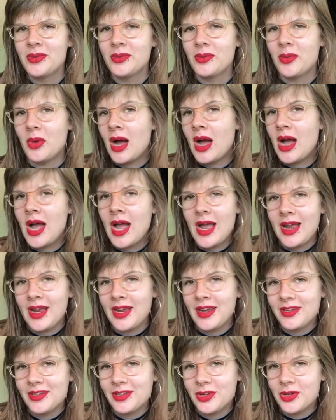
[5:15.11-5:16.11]

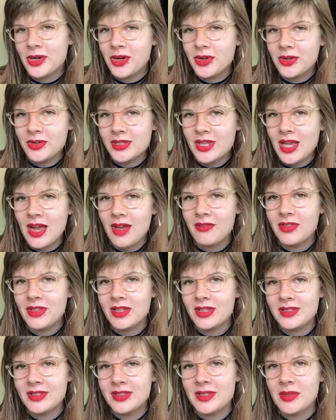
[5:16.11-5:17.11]
why crows have
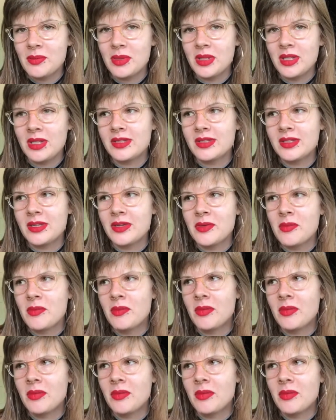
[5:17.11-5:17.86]
this symbolism,